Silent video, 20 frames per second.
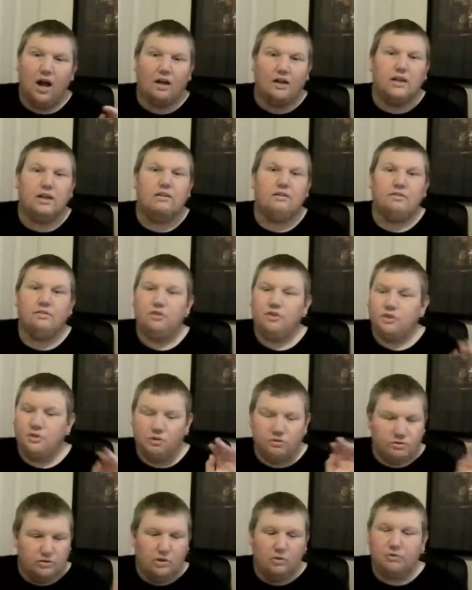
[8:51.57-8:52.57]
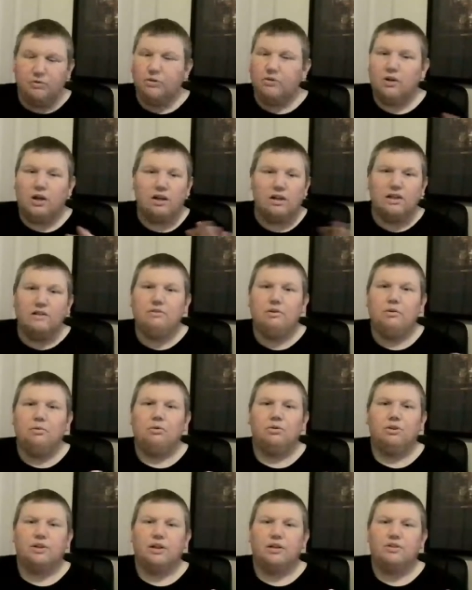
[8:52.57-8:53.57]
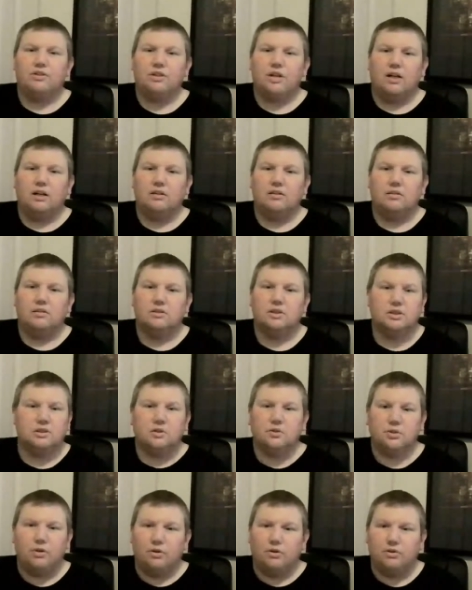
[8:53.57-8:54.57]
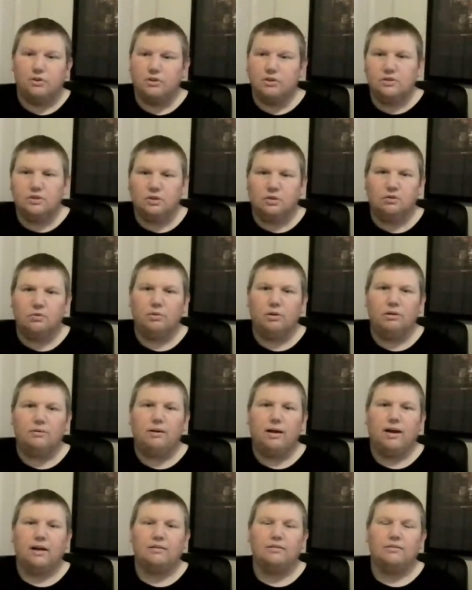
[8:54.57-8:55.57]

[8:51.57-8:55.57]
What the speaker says: If you don't do it, I'll give you a world title shot. Just don't do it. Just don't hurt WIllie Mack.